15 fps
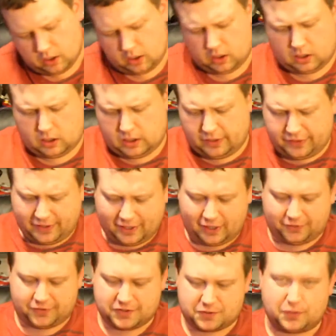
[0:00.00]
I think I
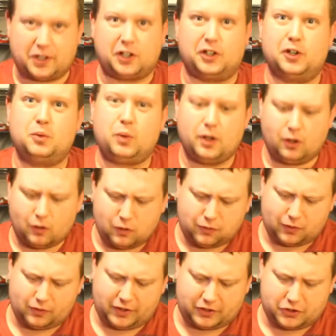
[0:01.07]
got this one at Goodwill
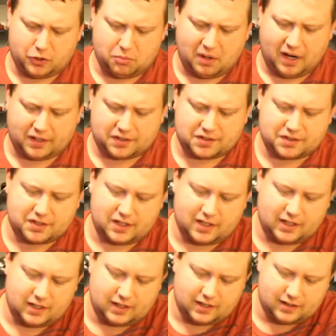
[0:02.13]
for like $2,
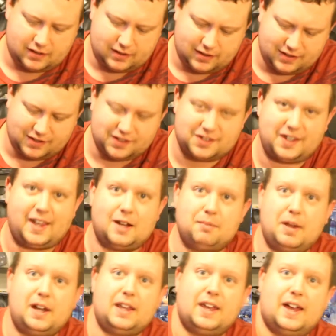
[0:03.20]
and it is
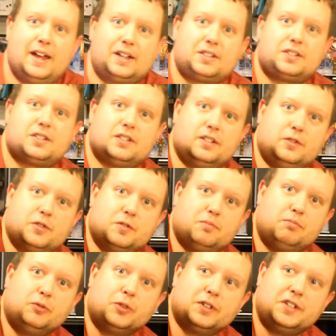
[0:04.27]
Animaniacs, and it was
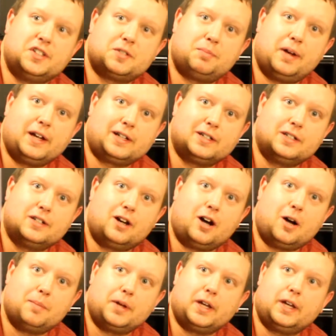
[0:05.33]
released by
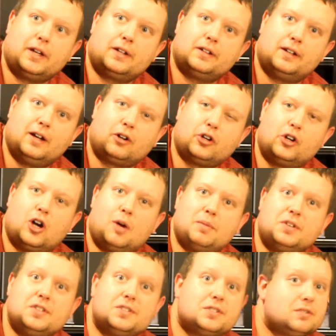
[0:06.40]
Konami. Now,
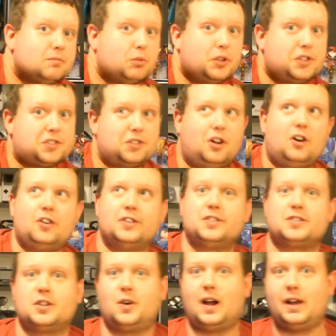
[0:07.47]
Konami's pretty solid,
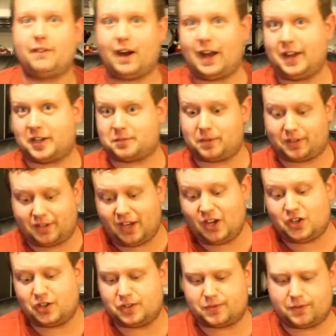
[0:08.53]
so I have high
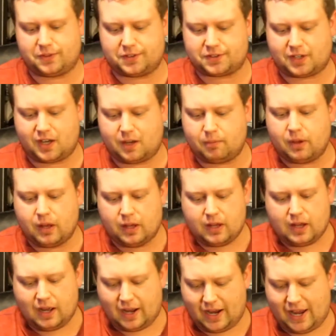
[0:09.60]
expectations for this game.
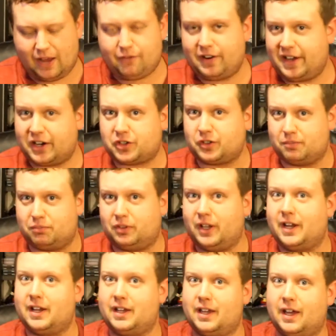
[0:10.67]
I haven't actually
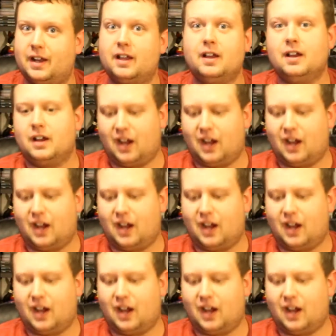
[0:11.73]
played it yet.